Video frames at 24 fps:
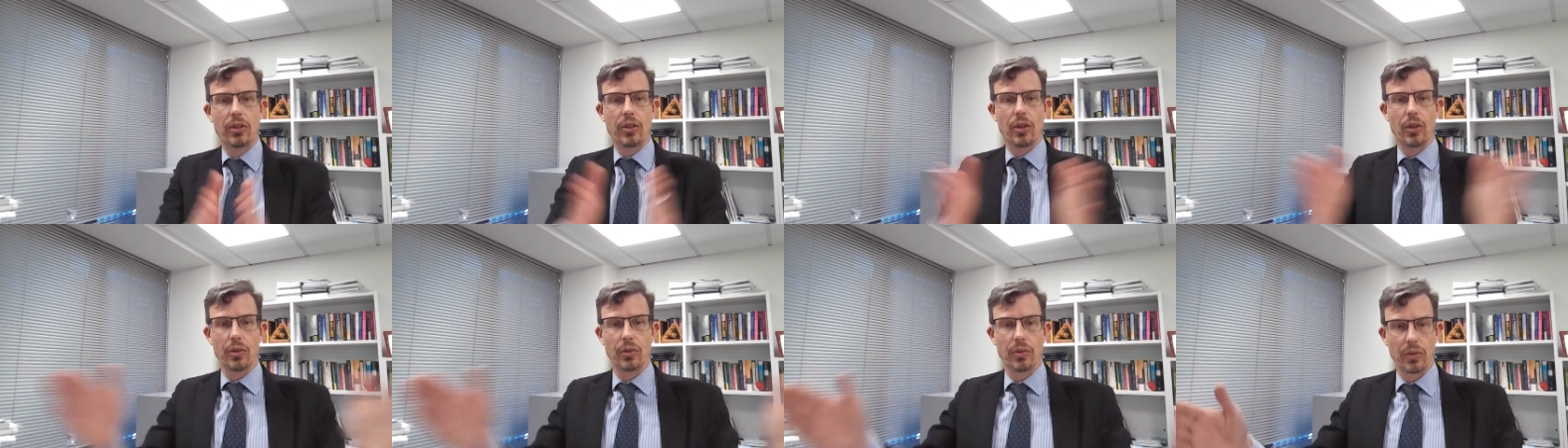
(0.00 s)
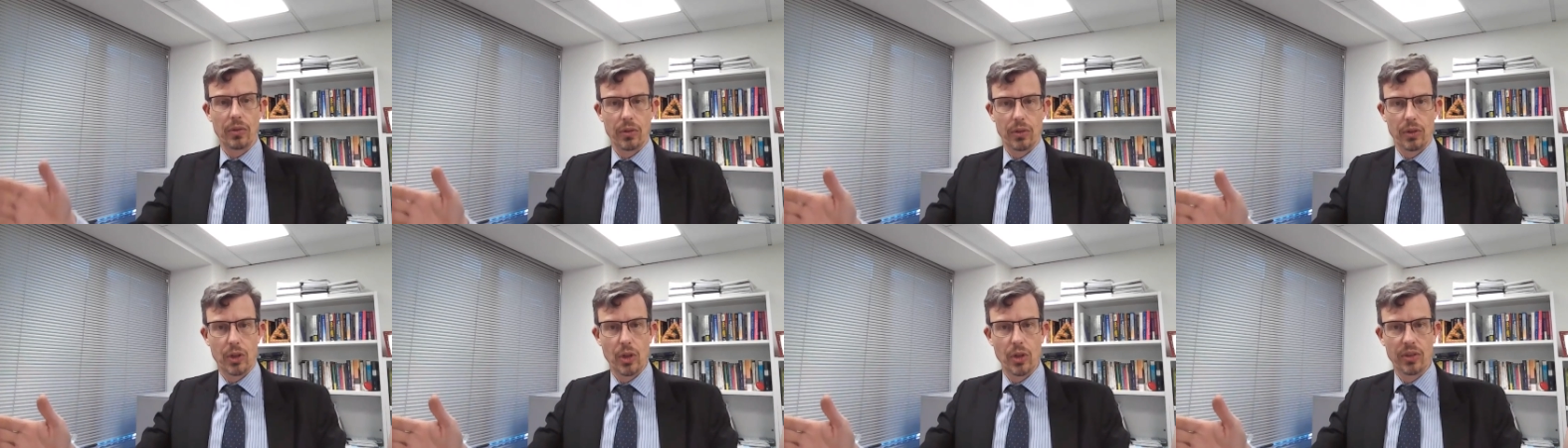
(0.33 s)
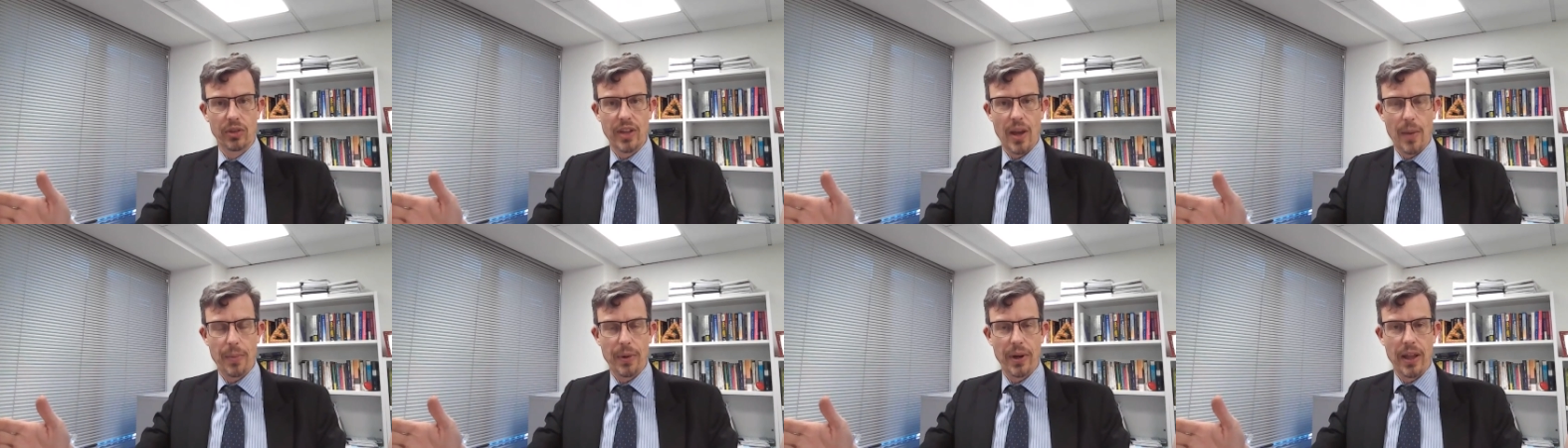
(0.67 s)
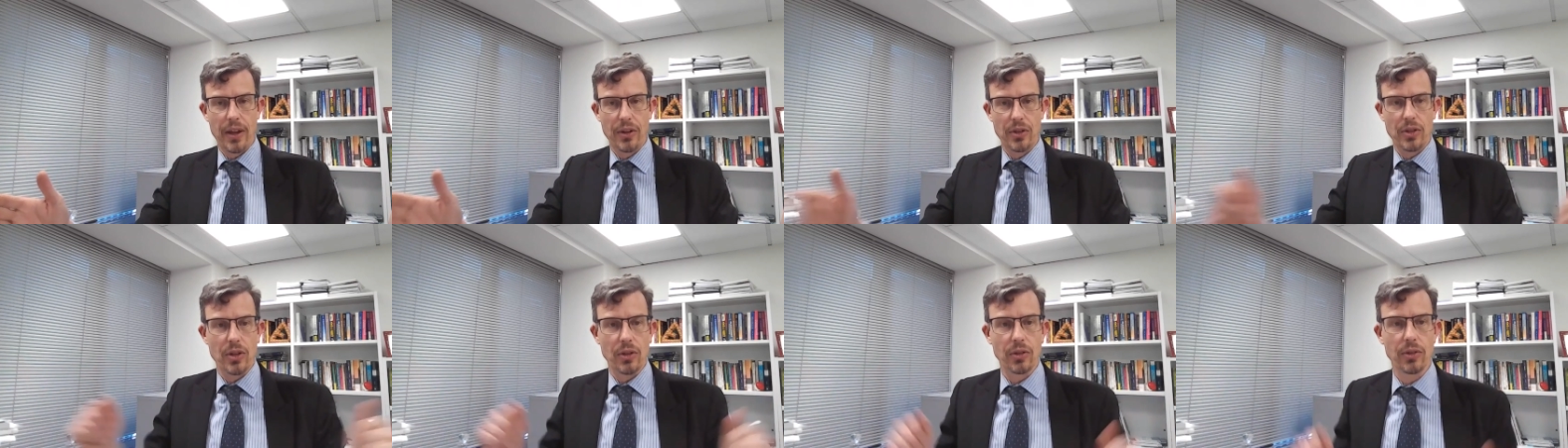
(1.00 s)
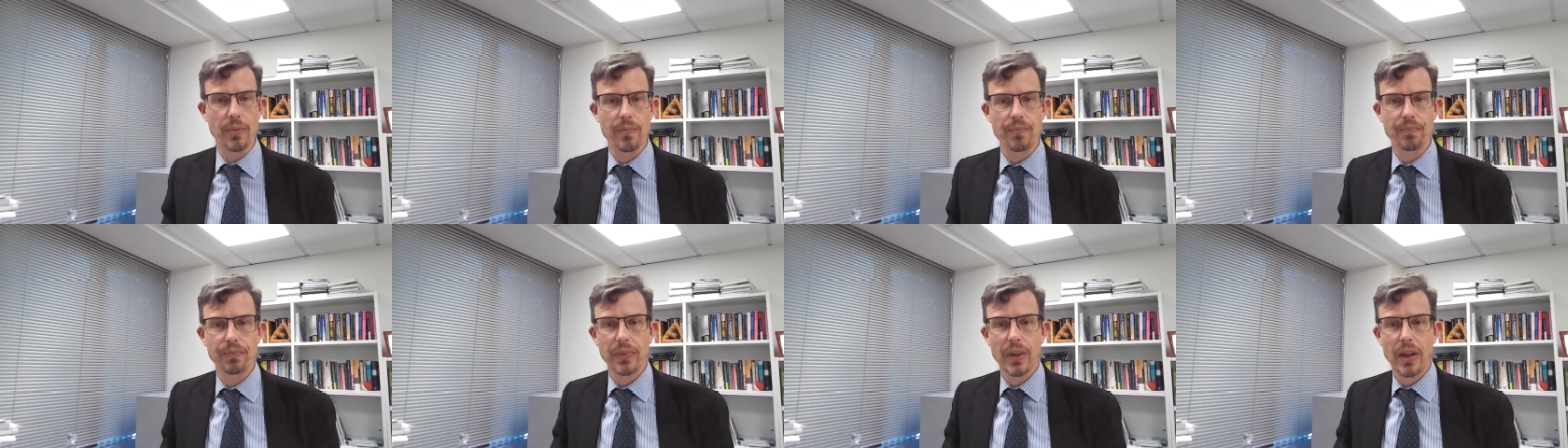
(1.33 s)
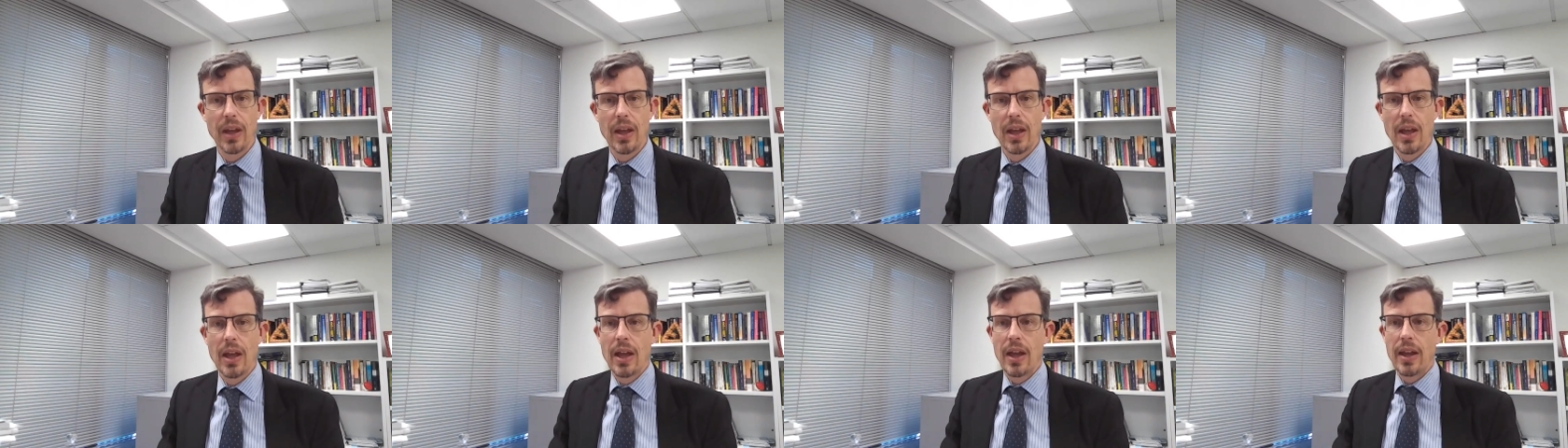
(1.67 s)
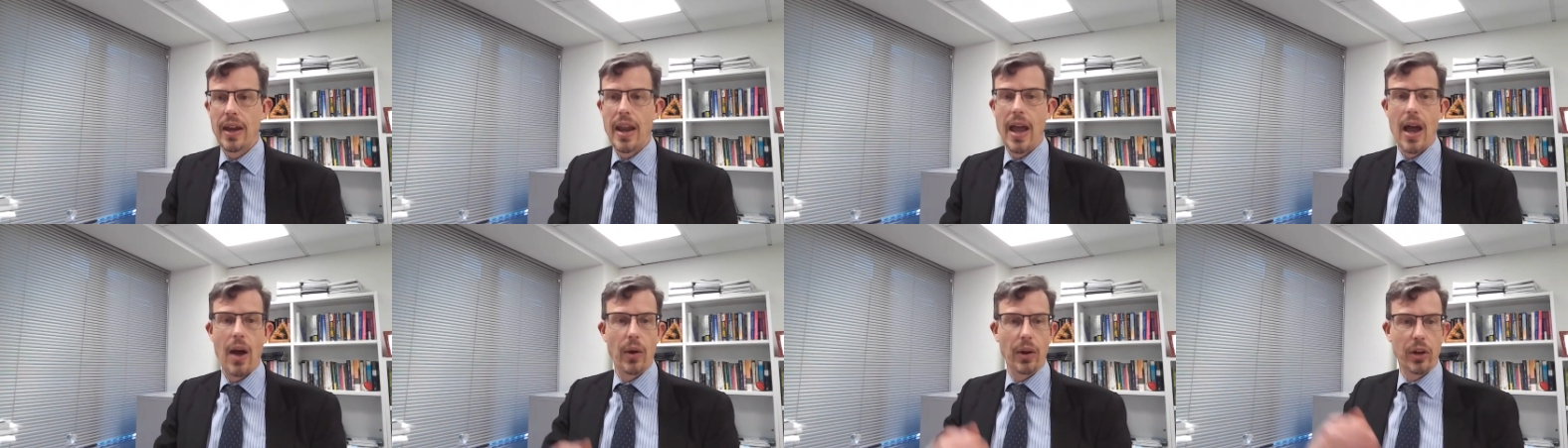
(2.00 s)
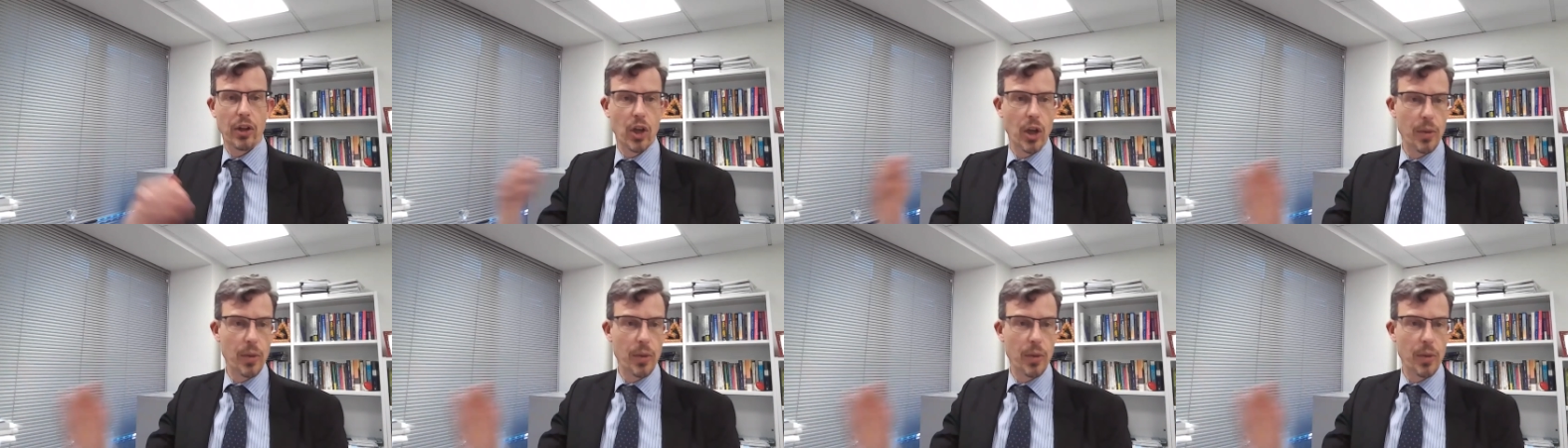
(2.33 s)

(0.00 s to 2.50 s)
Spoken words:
So 2 separate issues. Now,